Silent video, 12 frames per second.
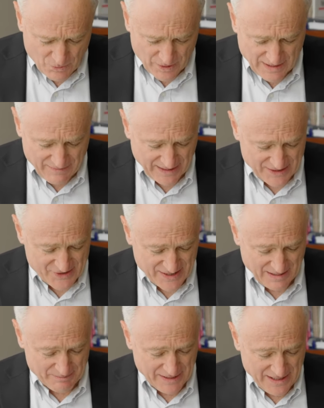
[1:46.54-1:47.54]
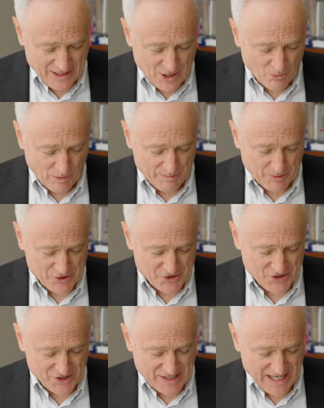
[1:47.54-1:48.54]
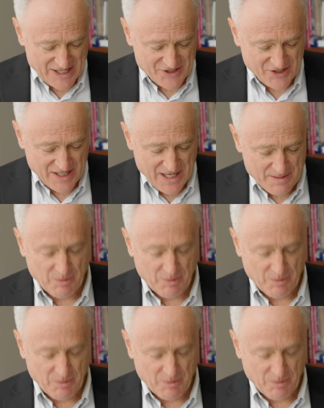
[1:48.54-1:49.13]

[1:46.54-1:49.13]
Were giving, and some one person said yes,